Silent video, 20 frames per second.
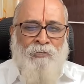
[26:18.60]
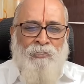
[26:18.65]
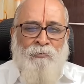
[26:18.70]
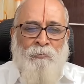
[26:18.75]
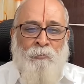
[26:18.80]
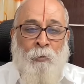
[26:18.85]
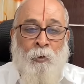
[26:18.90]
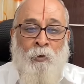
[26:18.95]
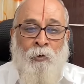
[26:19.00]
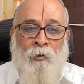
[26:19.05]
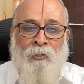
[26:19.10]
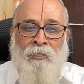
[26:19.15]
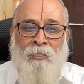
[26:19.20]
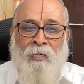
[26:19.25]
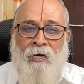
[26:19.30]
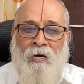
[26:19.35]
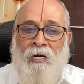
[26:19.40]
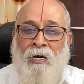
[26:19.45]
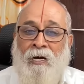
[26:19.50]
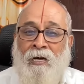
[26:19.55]
transmore
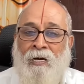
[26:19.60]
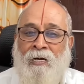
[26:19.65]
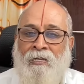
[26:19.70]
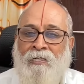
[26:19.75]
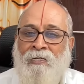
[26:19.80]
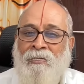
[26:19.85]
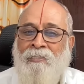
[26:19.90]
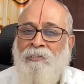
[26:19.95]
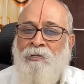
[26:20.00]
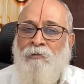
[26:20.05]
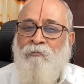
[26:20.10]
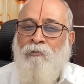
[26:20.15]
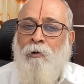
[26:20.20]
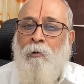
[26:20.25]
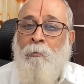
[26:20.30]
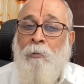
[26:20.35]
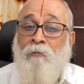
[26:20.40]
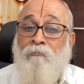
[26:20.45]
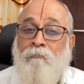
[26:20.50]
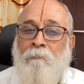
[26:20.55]
the heart in the
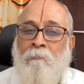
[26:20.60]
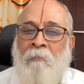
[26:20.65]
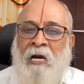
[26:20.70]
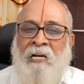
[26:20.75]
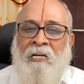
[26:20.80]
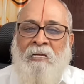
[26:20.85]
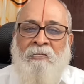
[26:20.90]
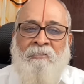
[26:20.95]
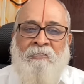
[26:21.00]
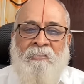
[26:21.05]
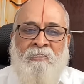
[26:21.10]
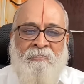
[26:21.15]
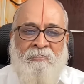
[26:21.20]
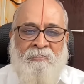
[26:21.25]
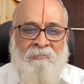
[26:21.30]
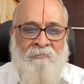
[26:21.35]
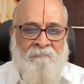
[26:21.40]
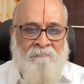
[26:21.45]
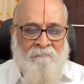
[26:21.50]
form of mind.